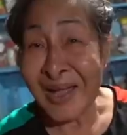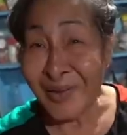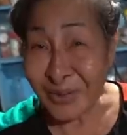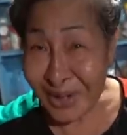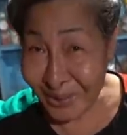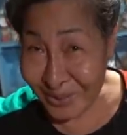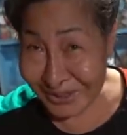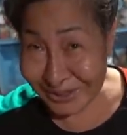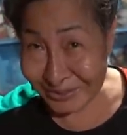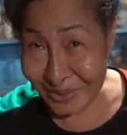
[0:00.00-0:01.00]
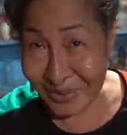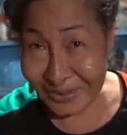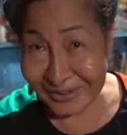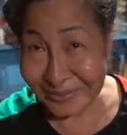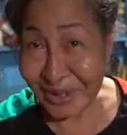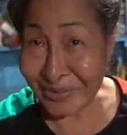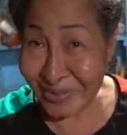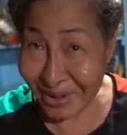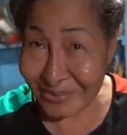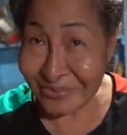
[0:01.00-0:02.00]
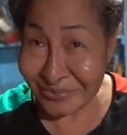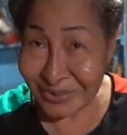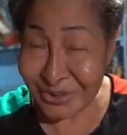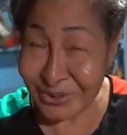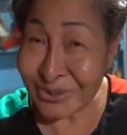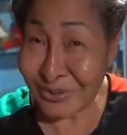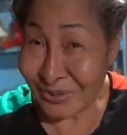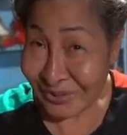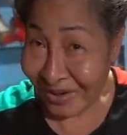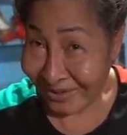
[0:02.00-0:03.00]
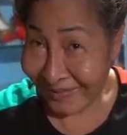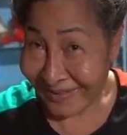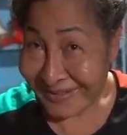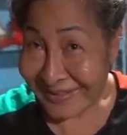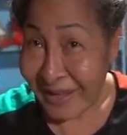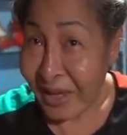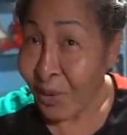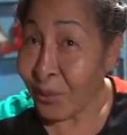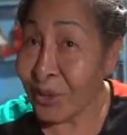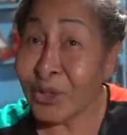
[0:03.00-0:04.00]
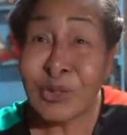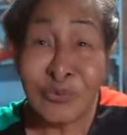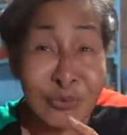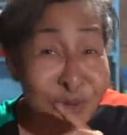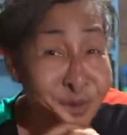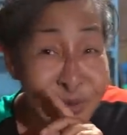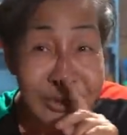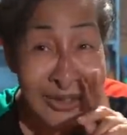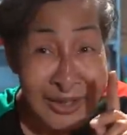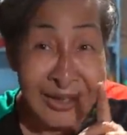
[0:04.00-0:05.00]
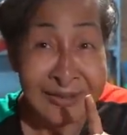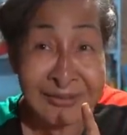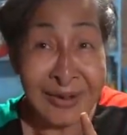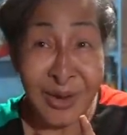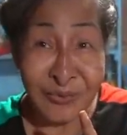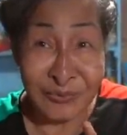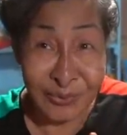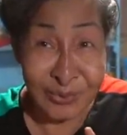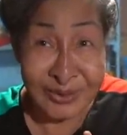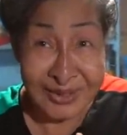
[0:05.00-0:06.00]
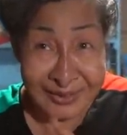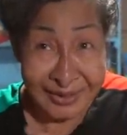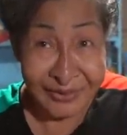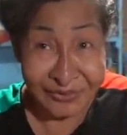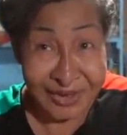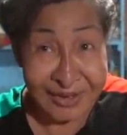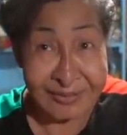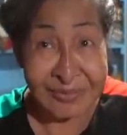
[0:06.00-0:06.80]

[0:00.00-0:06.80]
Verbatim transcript: When I was small, my mom used to scare us. We don't, if you don't eat our food in the evening,